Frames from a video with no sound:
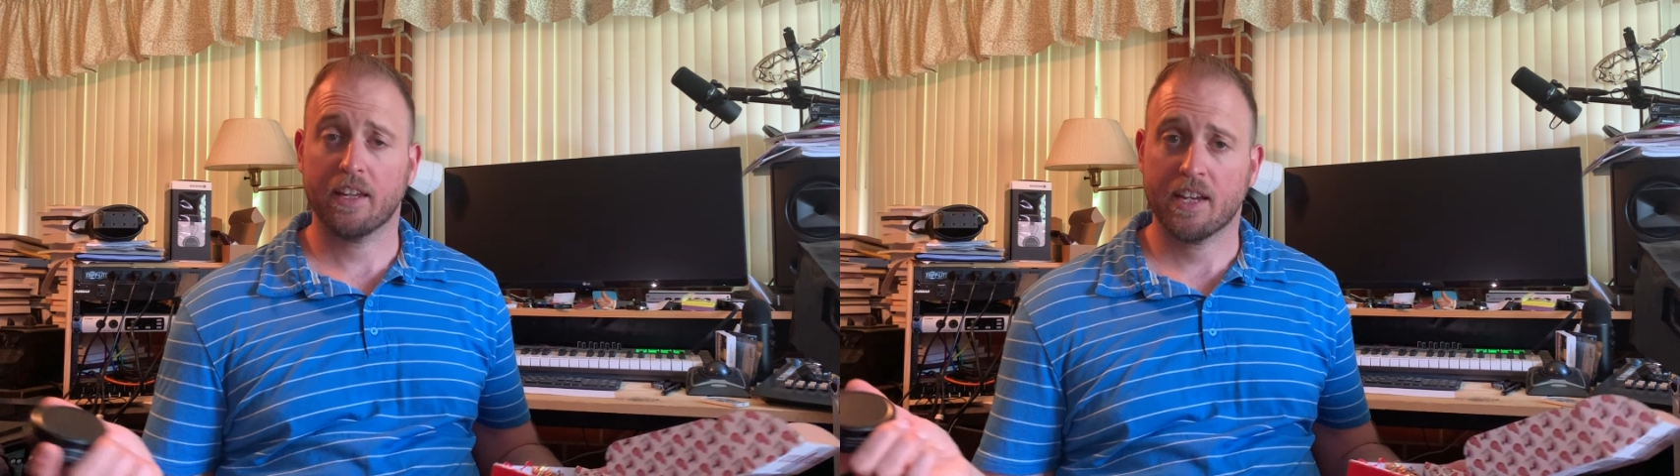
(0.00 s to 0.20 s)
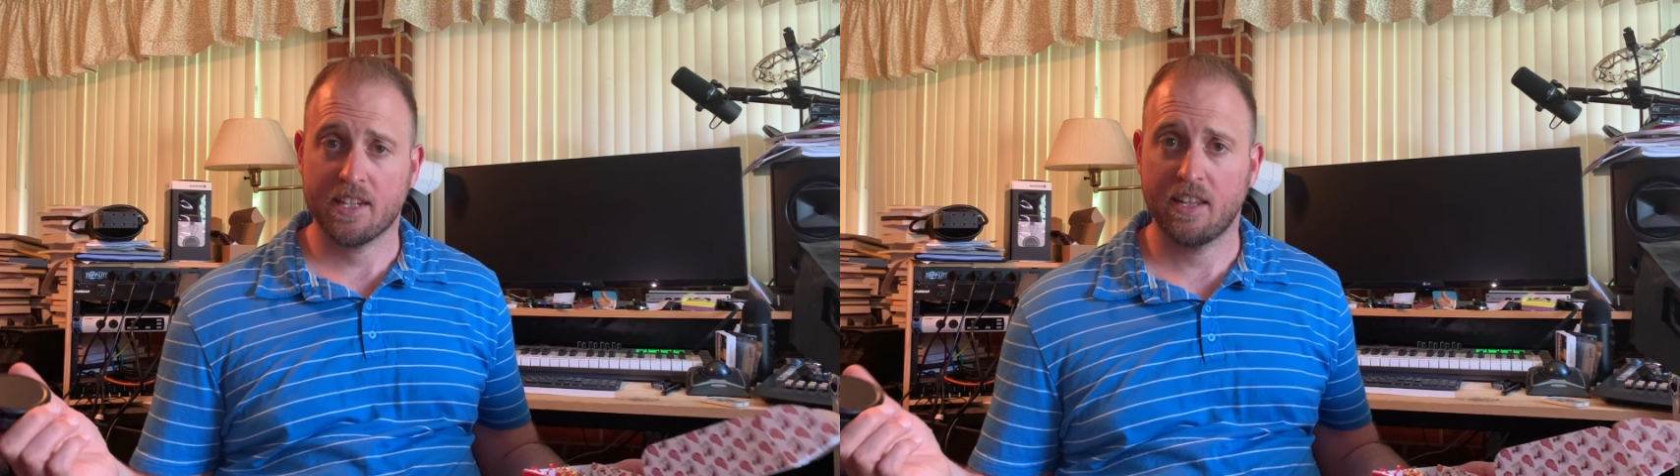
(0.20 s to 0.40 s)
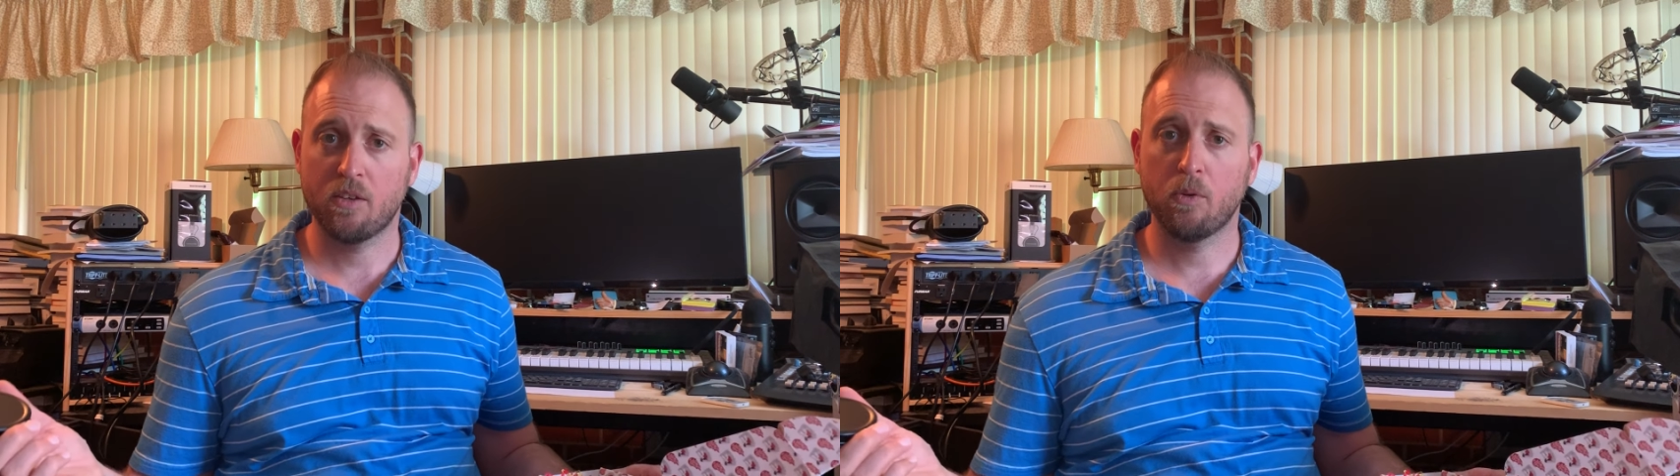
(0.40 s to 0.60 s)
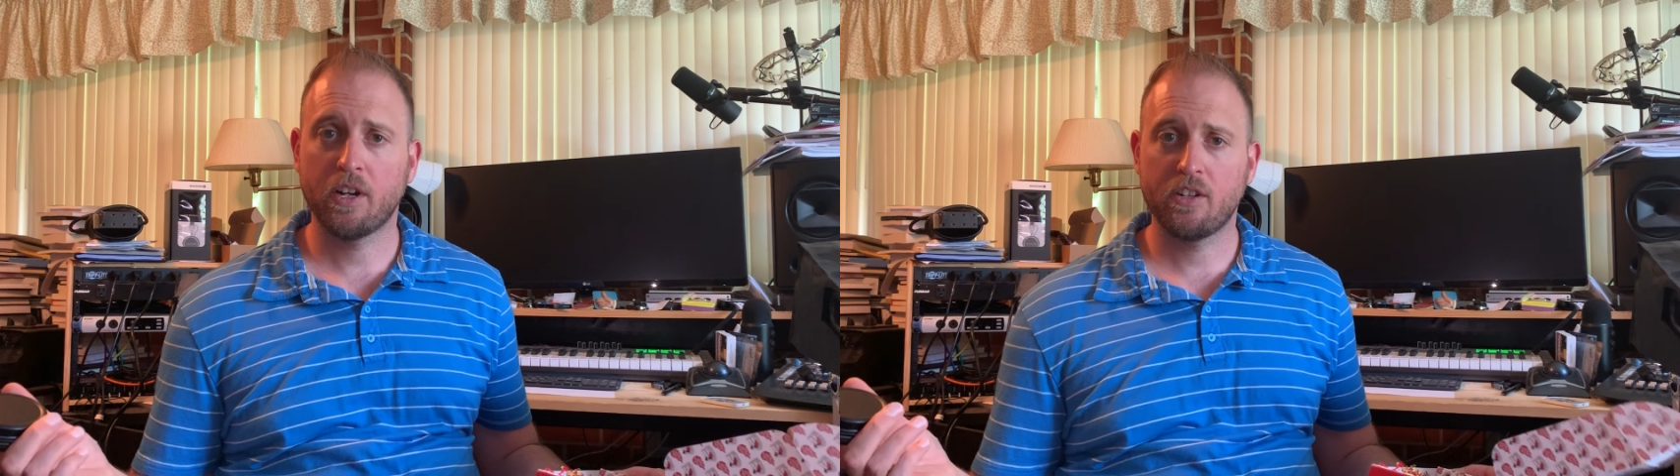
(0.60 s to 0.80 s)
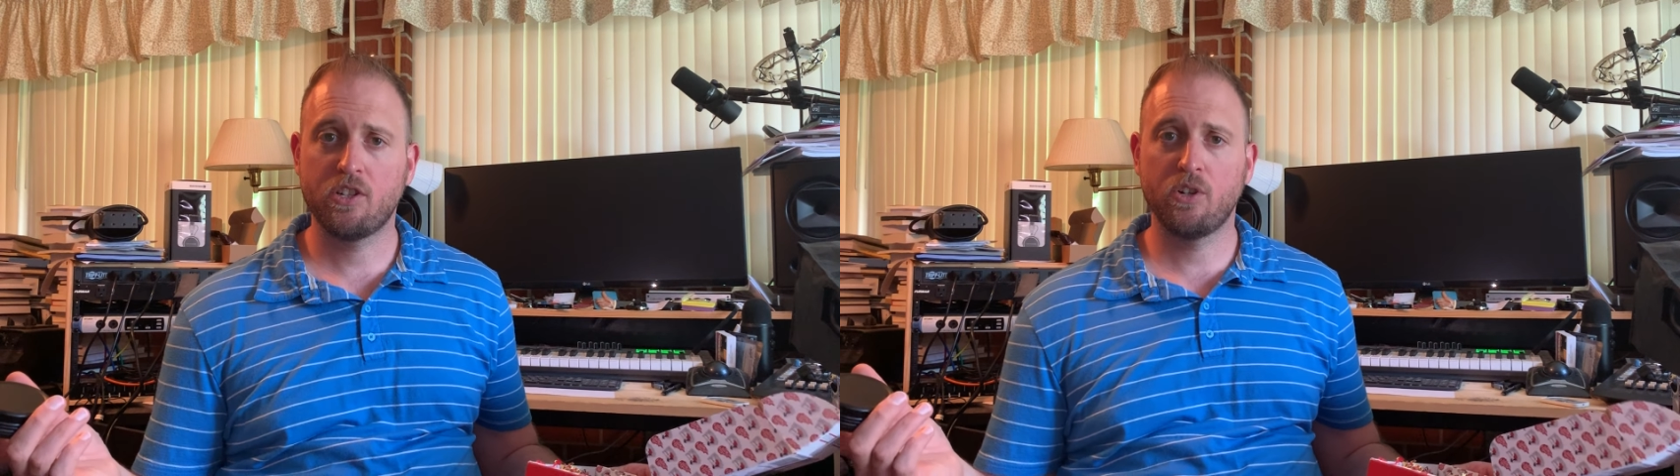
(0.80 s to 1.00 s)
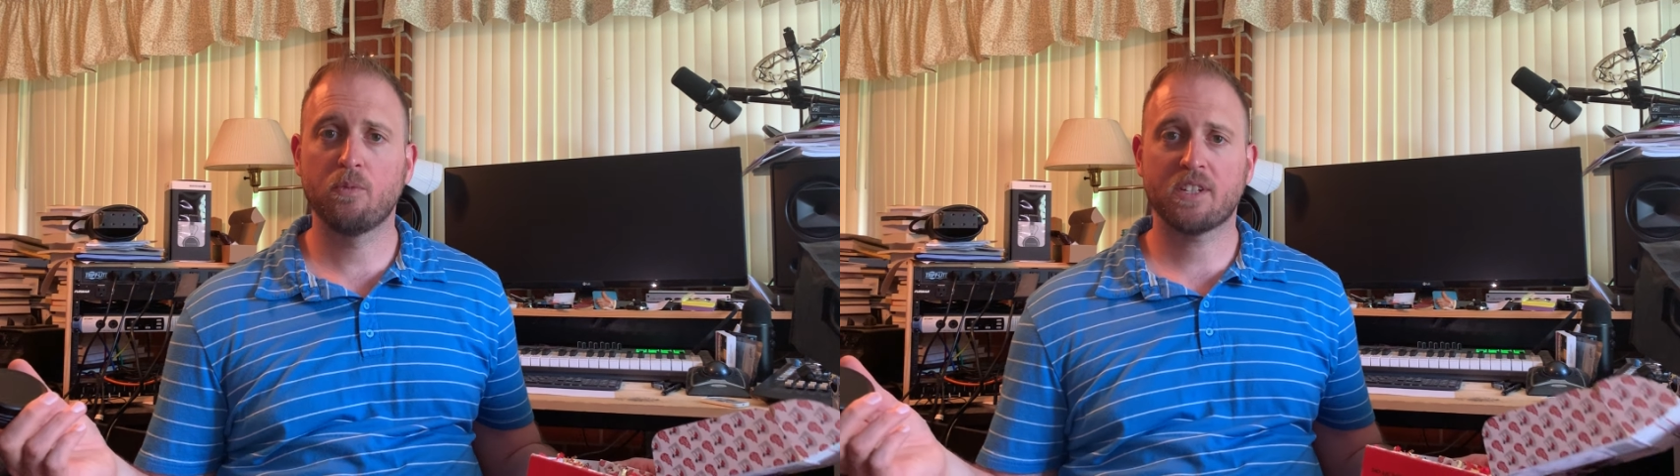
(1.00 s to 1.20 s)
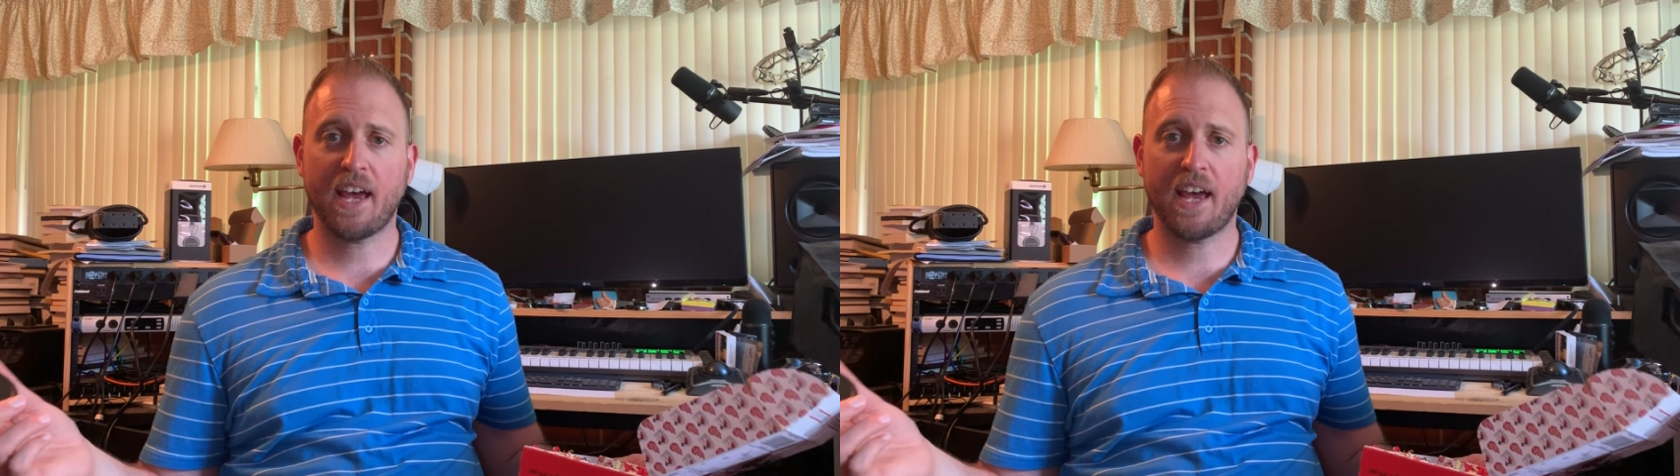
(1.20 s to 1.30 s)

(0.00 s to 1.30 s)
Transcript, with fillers: Like I said, the one in June was